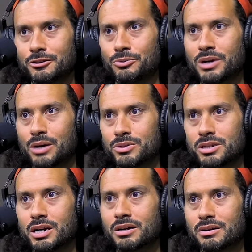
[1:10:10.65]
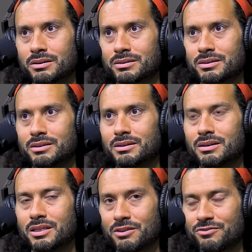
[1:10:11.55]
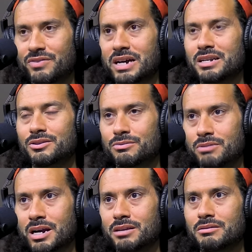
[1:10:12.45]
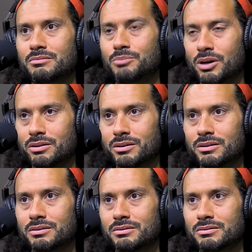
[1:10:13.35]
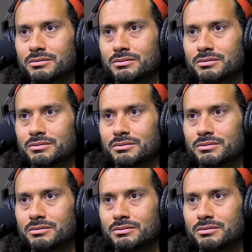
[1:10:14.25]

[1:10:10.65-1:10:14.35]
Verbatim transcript: when I was younger than finding the right partner.